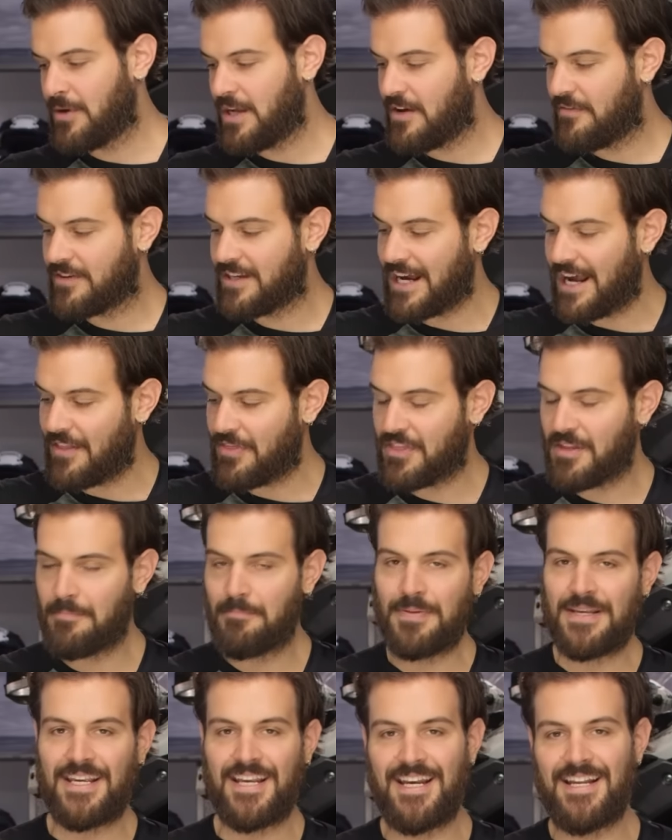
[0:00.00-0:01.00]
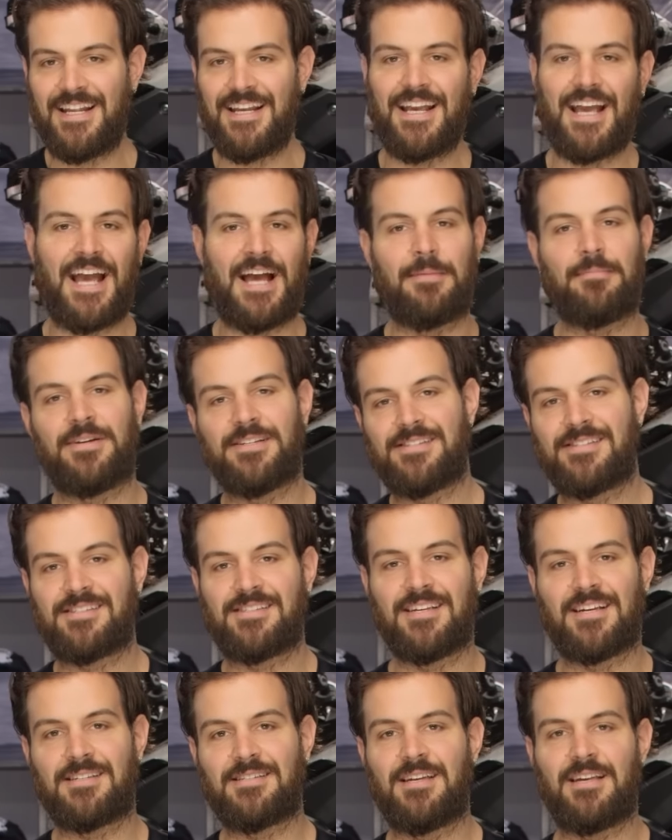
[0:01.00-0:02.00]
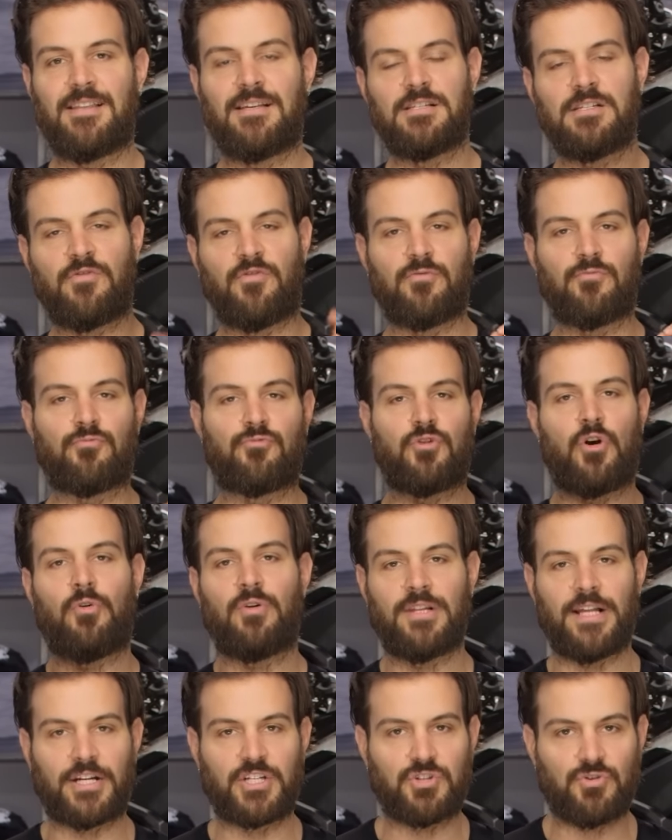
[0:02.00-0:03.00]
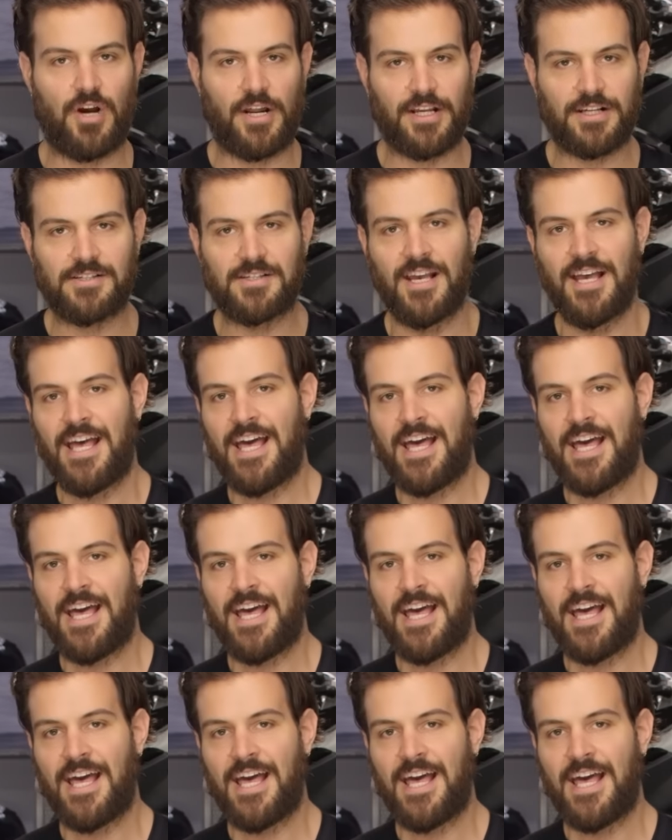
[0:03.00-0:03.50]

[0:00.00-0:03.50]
we have got the P D M sixty. This is from Rowe Electronics,